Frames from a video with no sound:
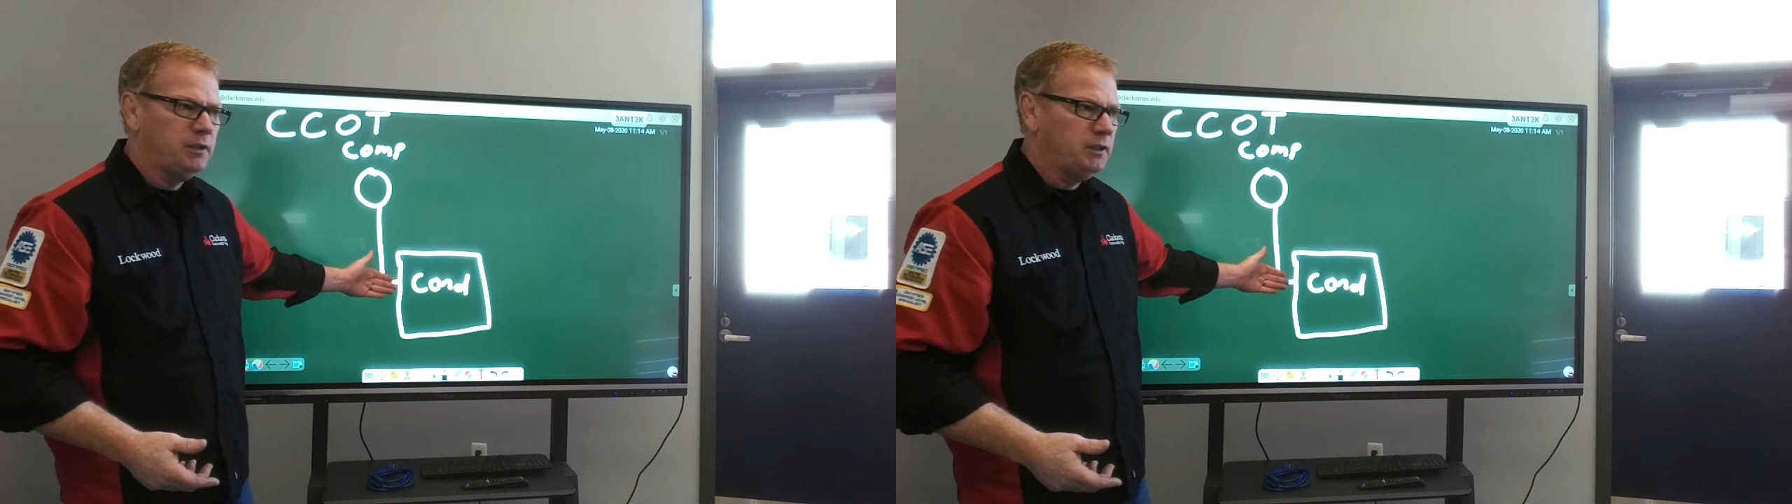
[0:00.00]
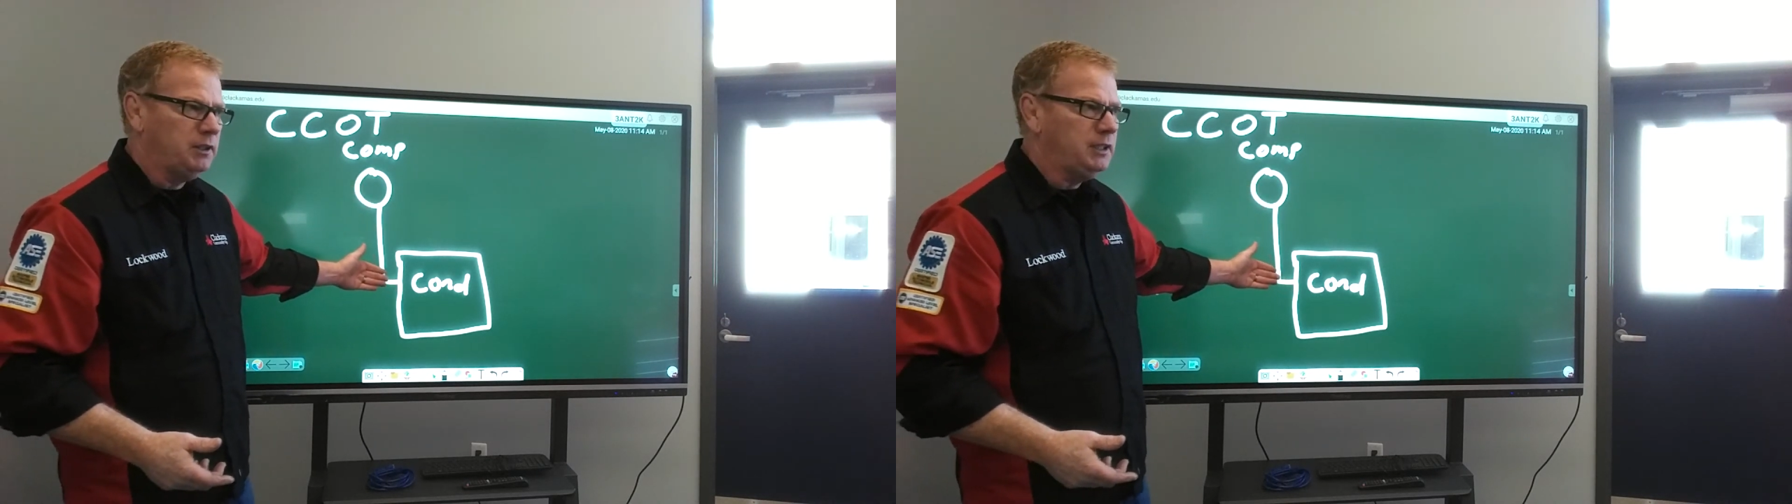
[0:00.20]

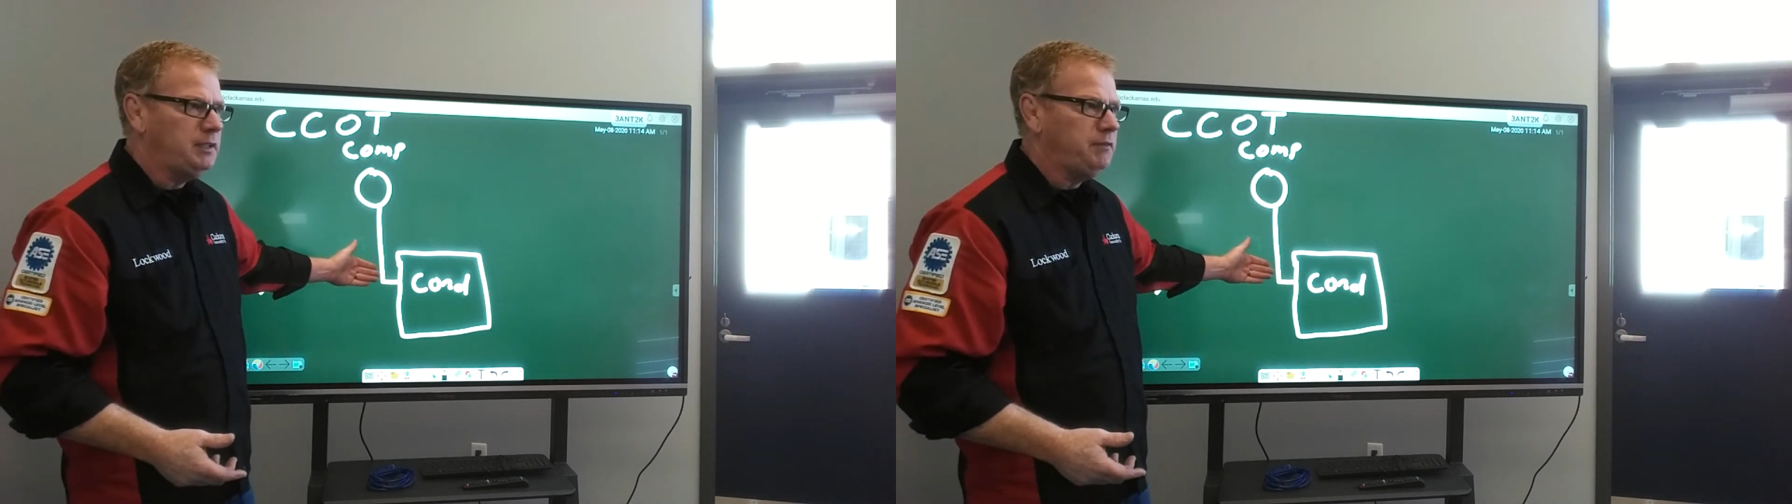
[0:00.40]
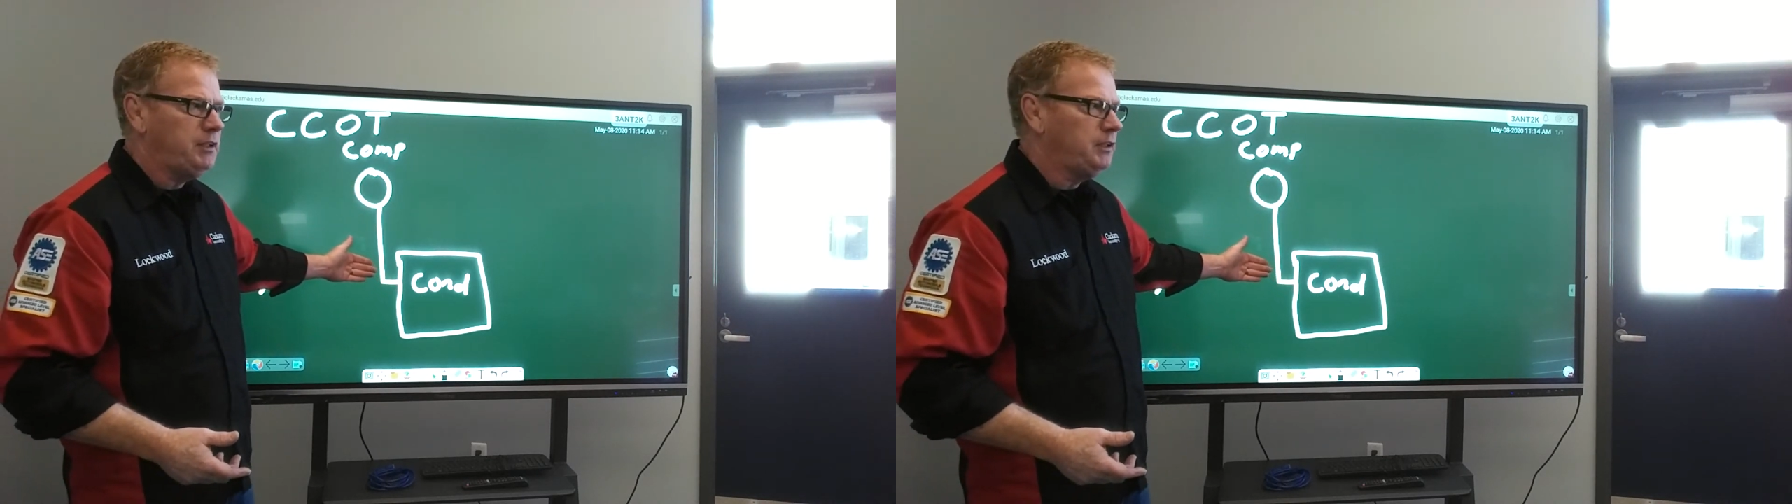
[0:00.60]

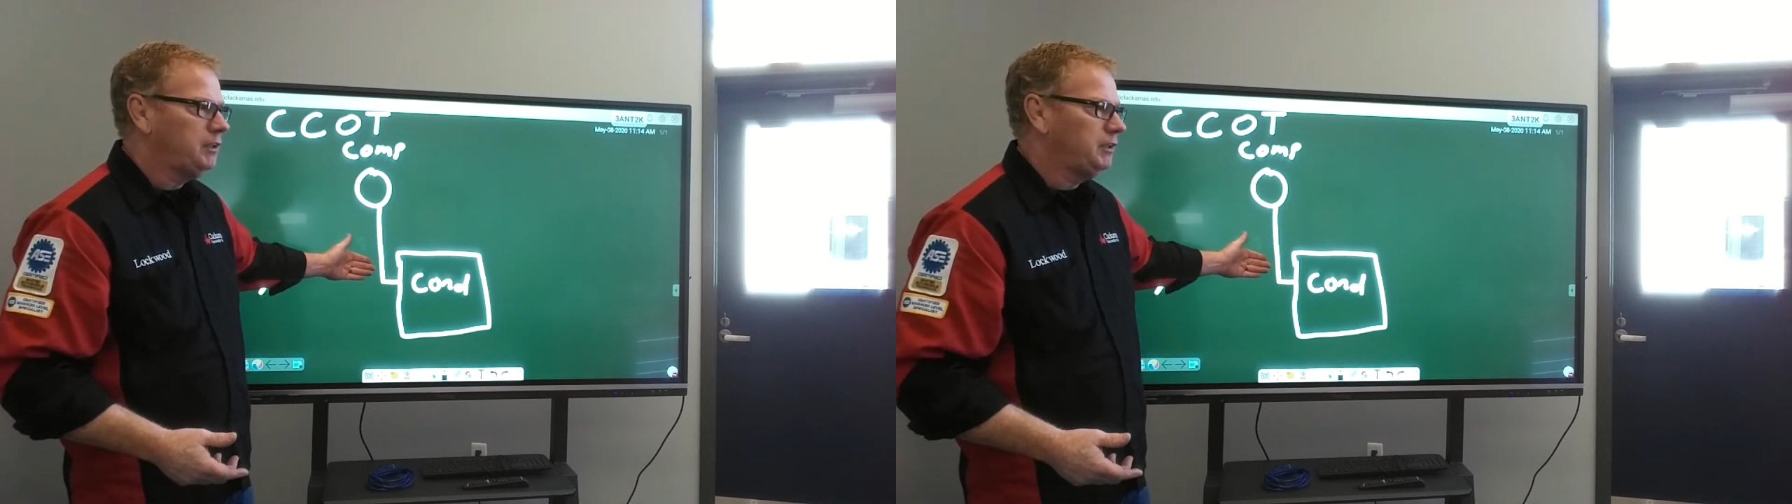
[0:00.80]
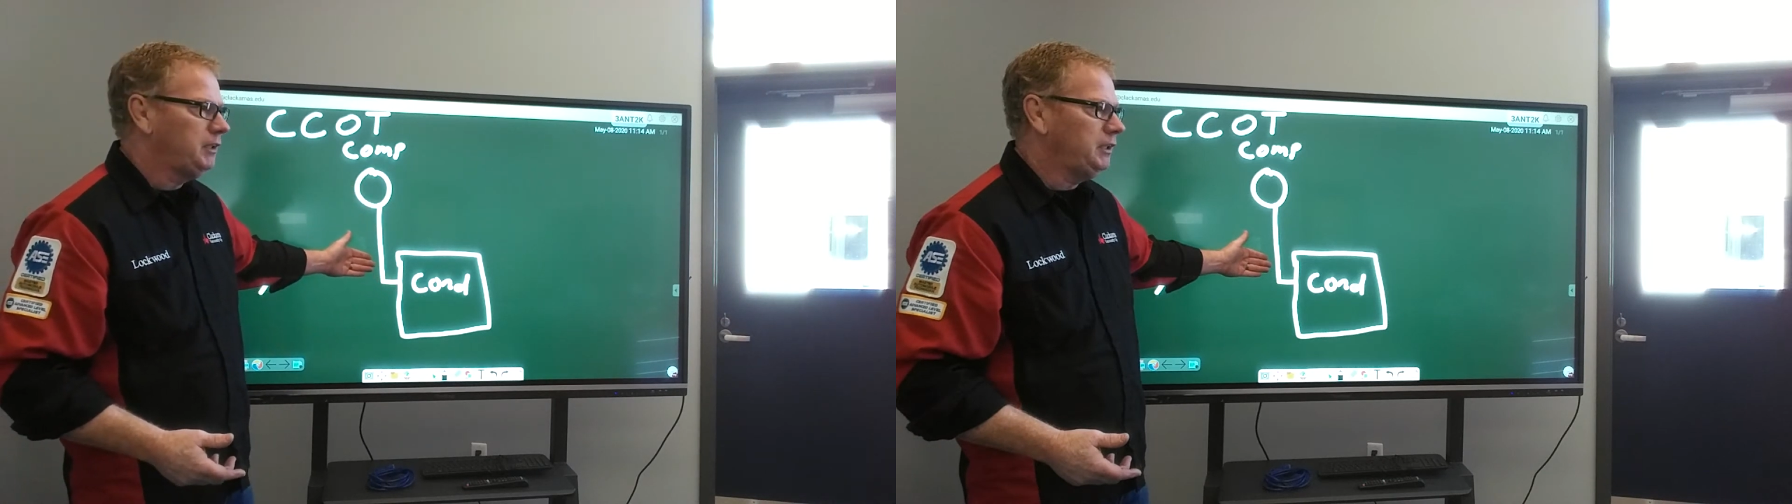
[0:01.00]

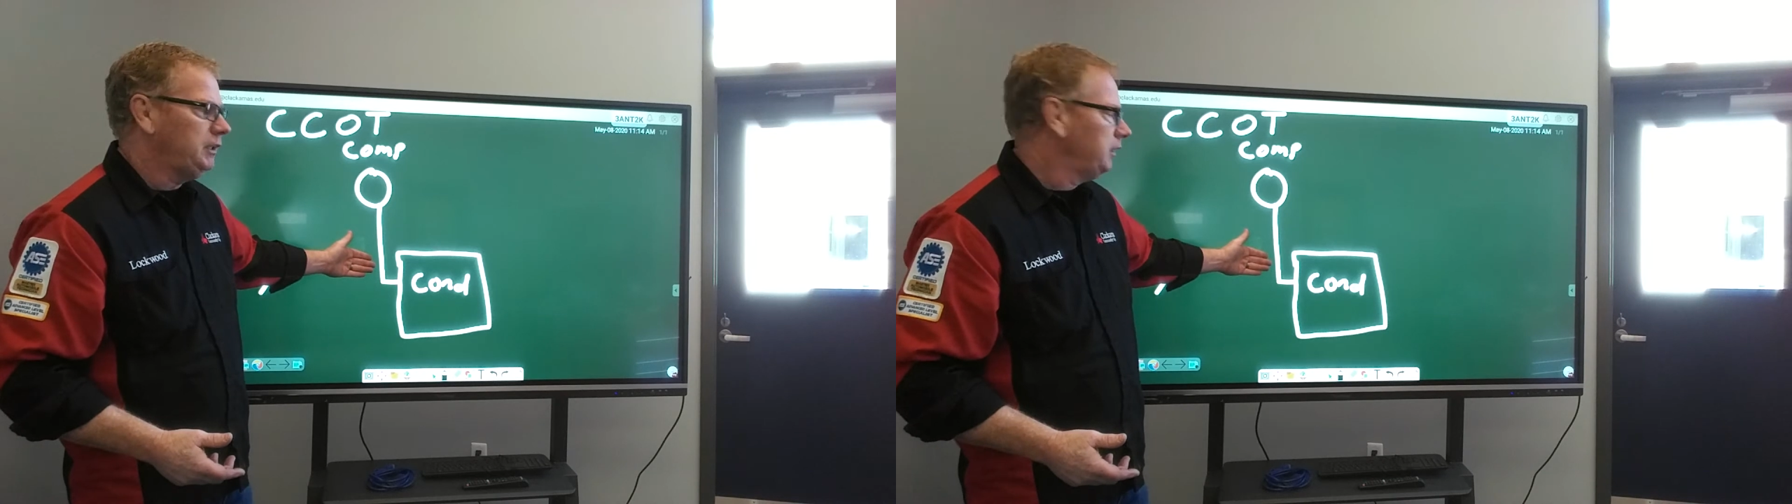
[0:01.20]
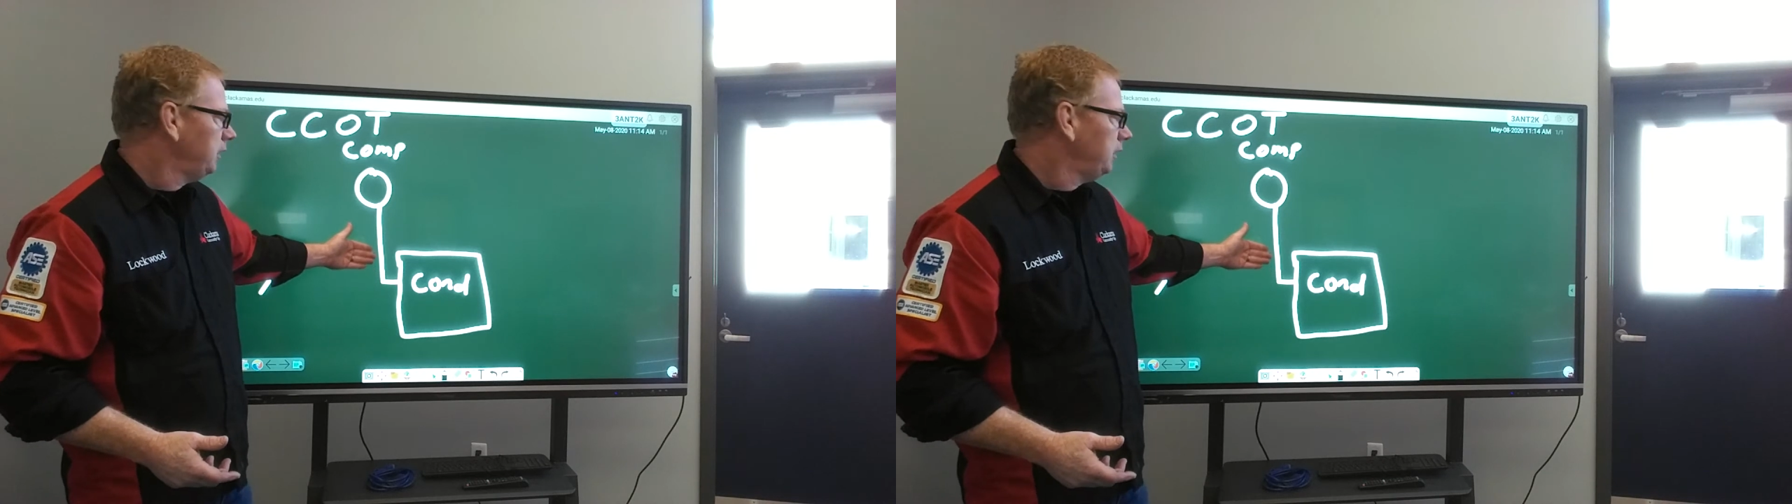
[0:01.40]
leaving the